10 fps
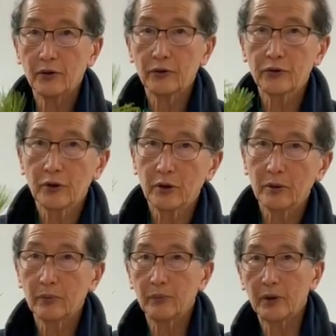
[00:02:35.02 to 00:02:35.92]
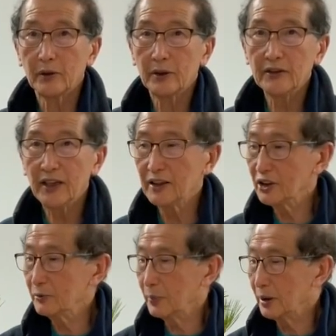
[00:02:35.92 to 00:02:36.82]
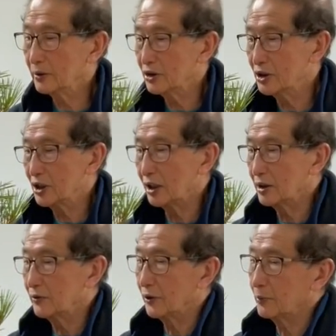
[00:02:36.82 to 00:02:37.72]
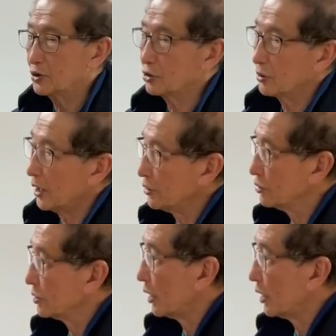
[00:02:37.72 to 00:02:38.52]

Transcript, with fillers: so this hasn't been started from scratch.